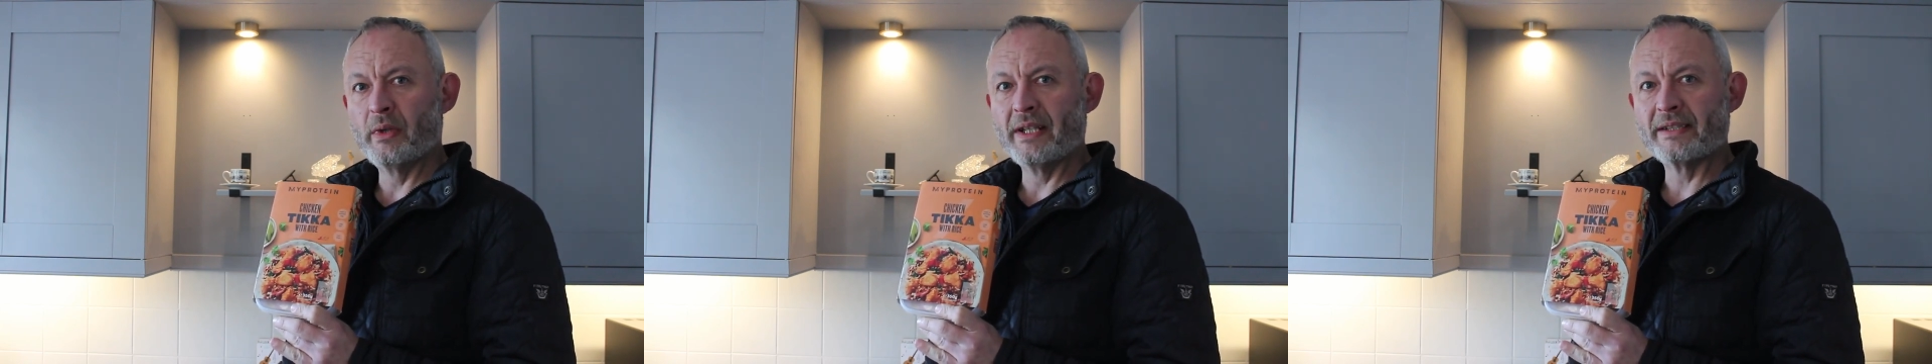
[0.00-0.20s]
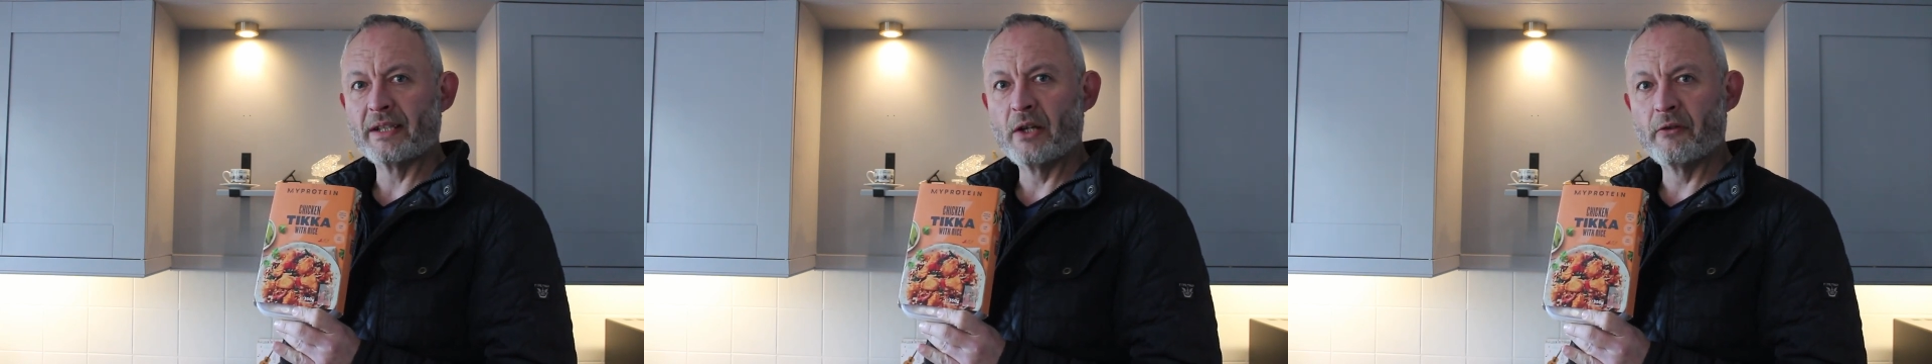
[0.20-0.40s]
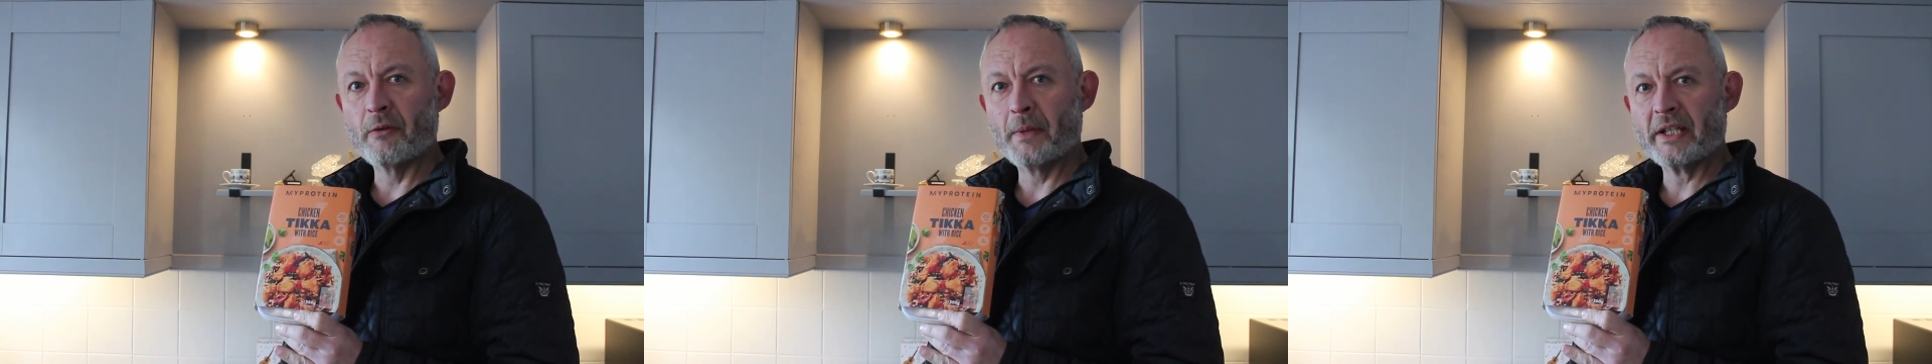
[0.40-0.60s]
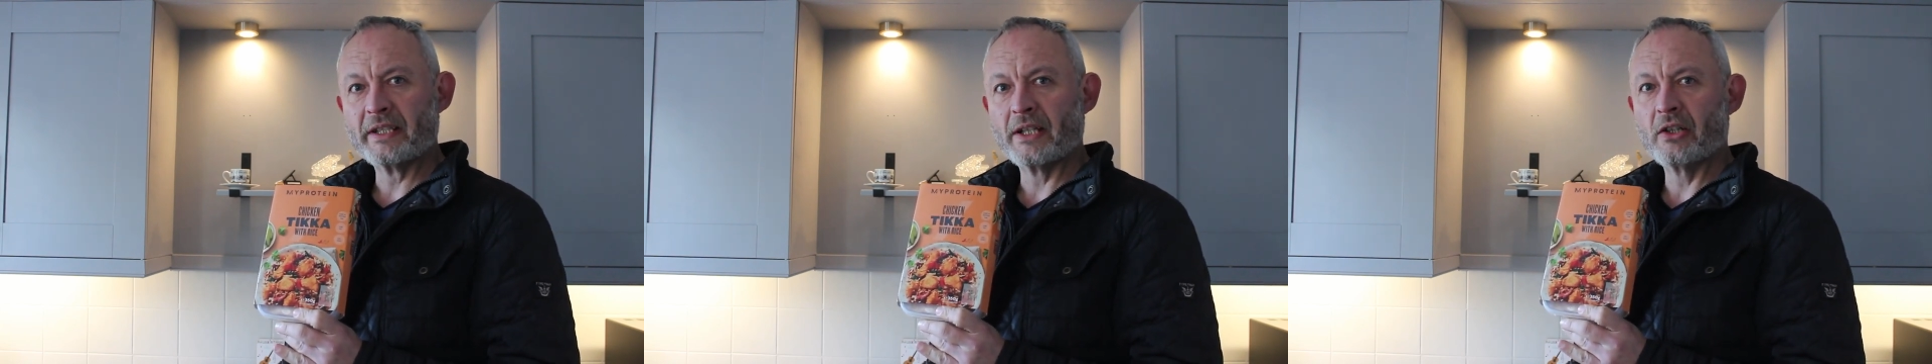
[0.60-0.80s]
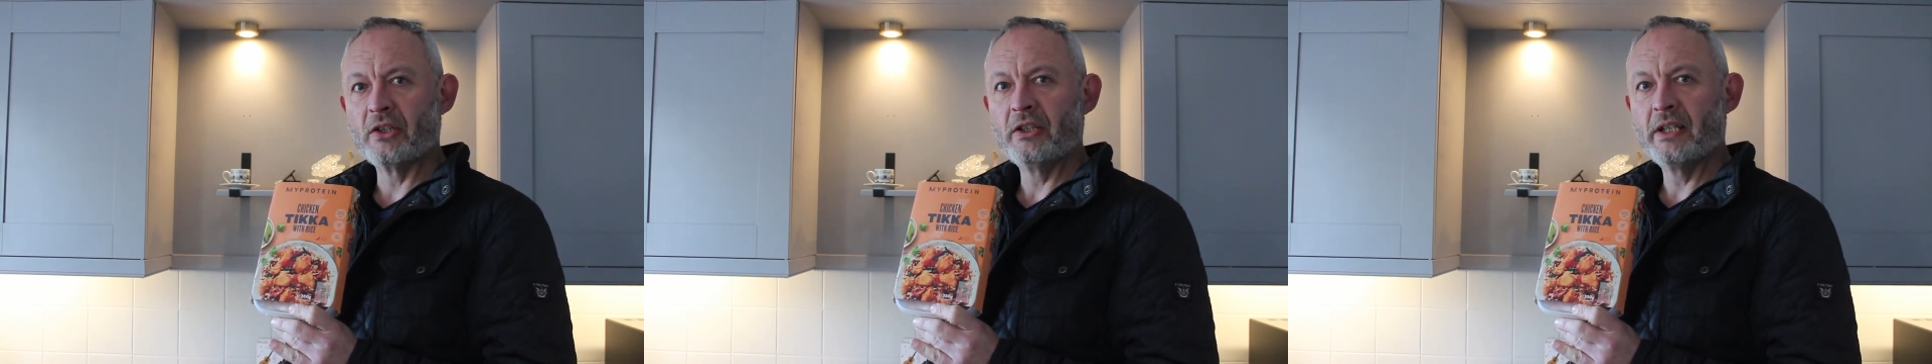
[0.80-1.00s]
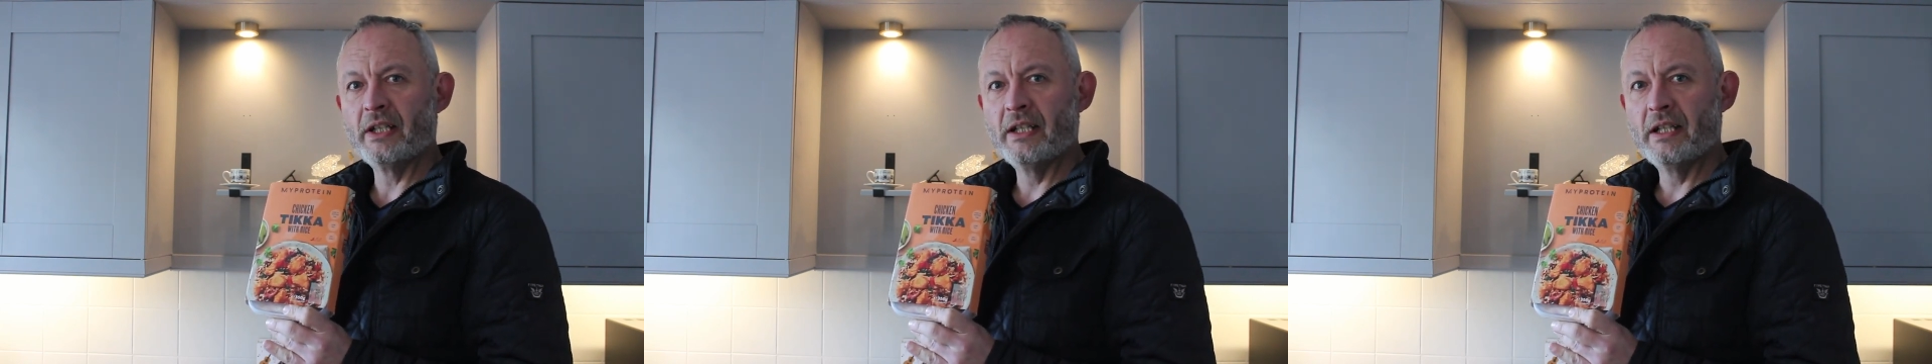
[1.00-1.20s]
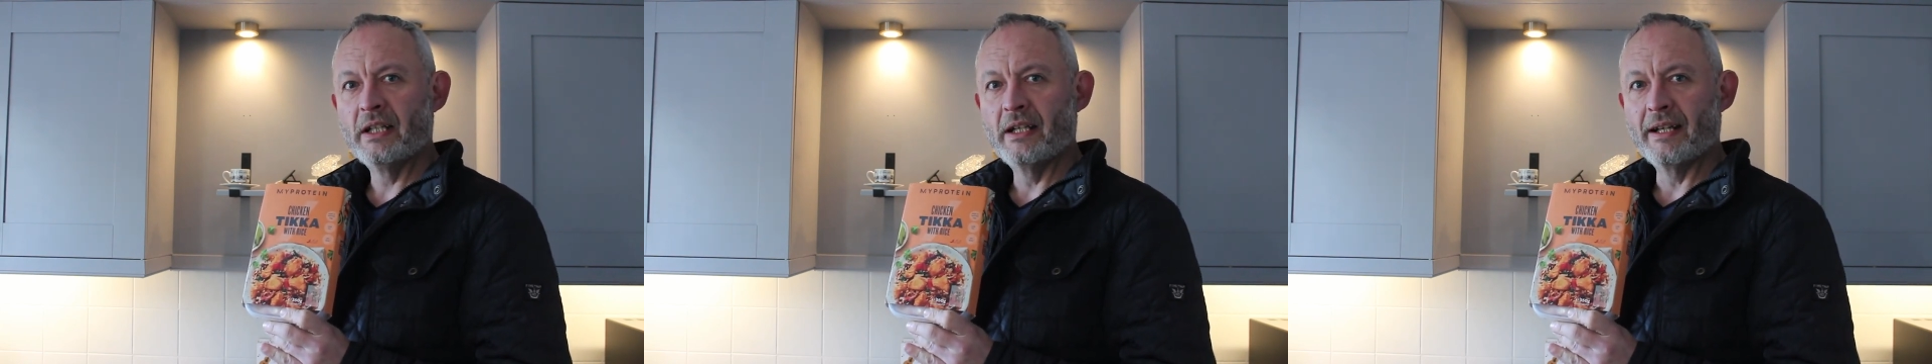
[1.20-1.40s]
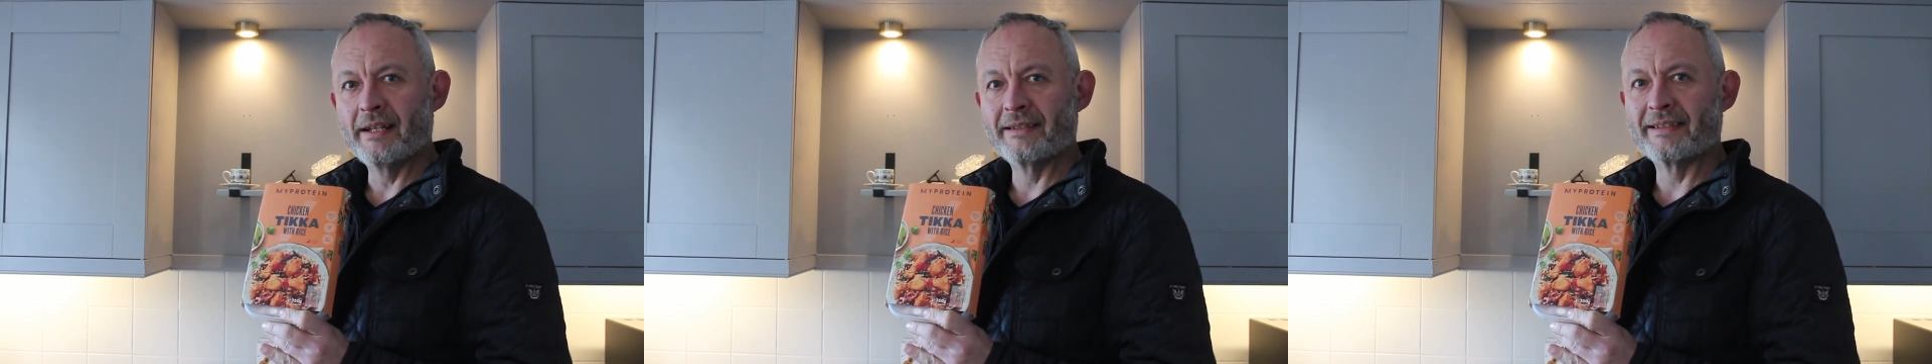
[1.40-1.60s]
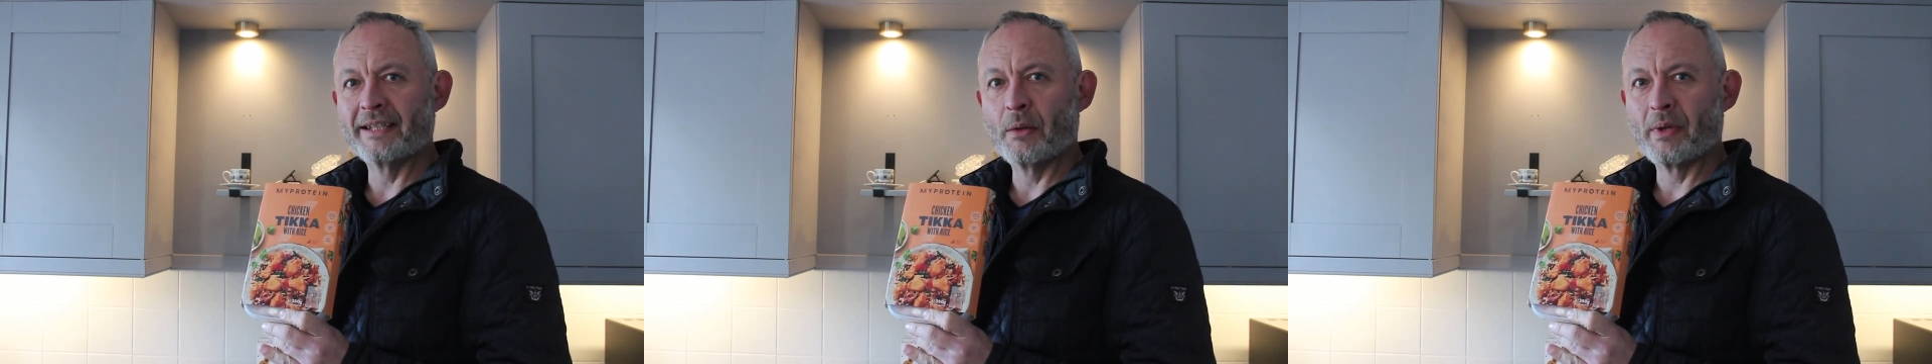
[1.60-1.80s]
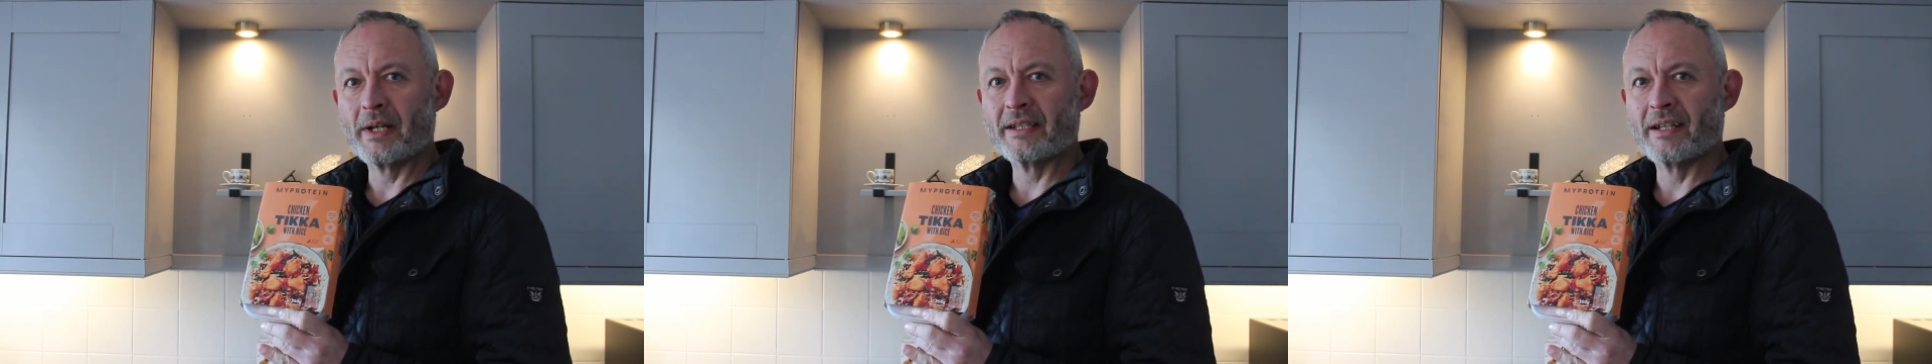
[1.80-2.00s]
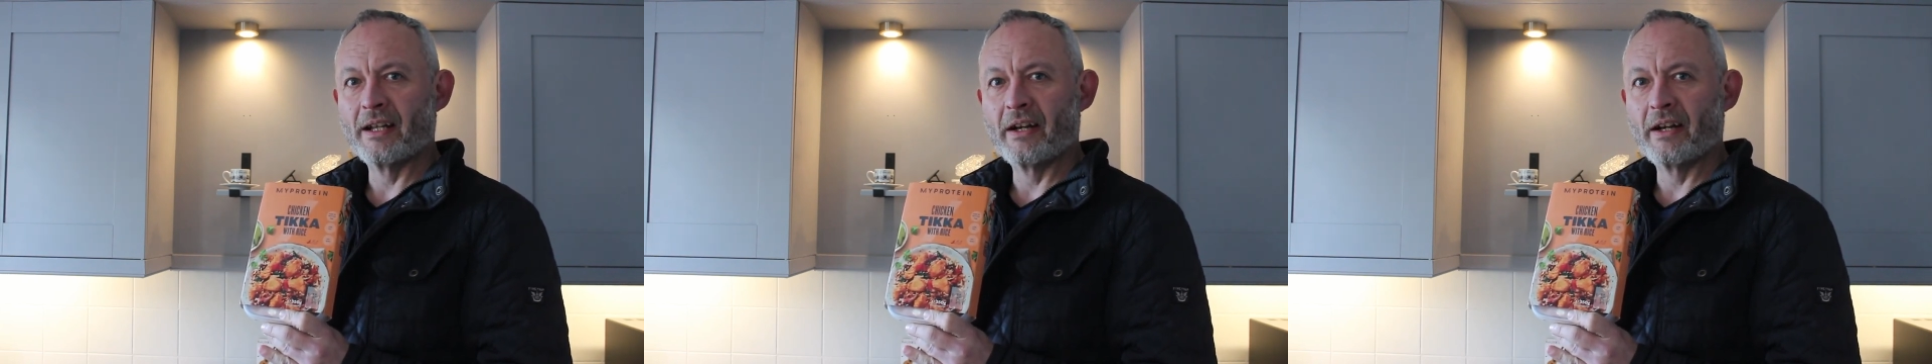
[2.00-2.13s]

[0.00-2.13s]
this over my tongue and see what it's